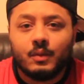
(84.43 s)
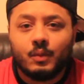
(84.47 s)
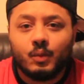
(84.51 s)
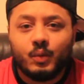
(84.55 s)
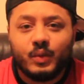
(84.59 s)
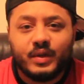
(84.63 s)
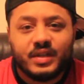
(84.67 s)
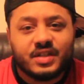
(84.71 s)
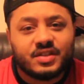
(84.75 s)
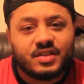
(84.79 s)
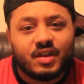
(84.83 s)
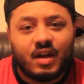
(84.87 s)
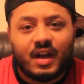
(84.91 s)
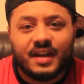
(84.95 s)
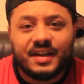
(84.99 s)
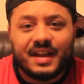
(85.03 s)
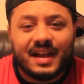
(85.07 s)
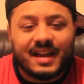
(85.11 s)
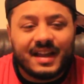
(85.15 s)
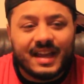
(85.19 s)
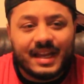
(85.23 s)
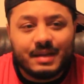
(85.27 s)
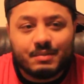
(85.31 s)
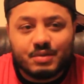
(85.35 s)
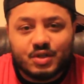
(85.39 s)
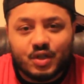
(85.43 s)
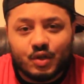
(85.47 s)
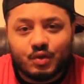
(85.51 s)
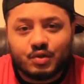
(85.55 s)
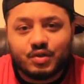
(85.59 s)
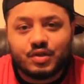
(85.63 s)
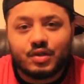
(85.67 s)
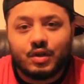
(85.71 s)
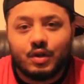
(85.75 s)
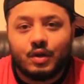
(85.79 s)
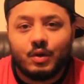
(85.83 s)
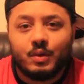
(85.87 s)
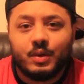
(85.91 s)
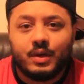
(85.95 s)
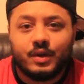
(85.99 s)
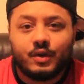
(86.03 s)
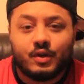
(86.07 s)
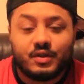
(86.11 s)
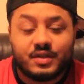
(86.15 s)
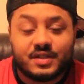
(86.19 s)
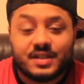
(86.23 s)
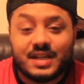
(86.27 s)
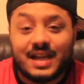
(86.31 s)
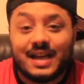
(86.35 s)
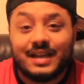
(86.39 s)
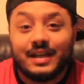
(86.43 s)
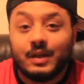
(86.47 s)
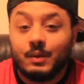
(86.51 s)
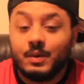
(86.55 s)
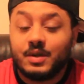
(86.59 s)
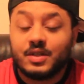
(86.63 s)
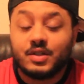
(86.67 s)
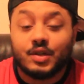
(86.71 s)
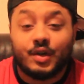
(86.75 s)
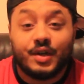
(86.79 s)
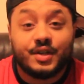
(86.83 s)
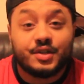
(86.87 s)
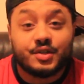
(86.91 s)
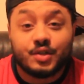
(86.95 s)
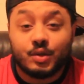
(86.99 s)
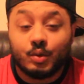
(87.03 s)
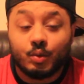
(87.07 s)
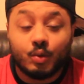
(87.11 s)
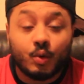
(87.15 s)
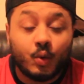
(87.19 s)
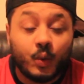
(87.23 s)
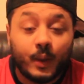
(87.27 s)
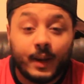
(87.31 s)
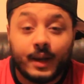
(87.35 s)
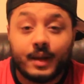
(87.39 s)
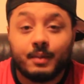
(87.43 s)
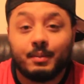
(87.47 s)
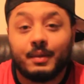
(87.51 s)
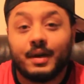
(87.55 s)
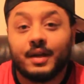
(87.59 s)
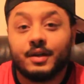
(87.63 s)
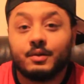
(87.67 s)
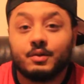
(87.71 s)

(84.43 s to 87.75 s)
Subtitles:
we started that game so slow, and on Saturday we started so quick, man.